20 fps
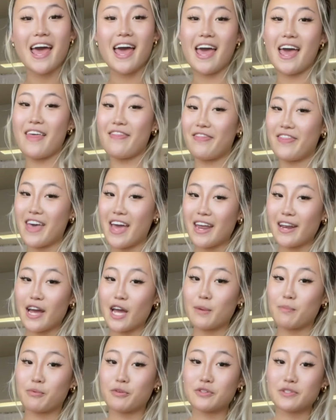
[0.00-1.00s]
and then
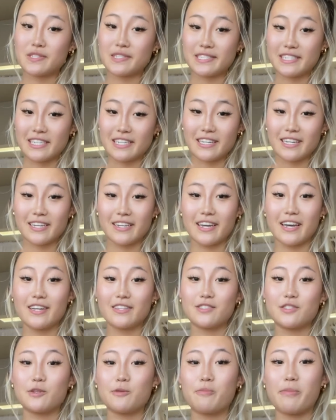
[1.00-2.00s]
I proceeded
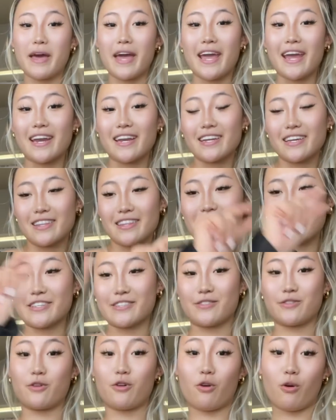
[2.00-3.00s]
to paint the
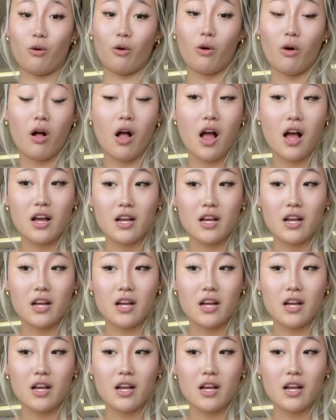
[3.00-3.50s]
circle.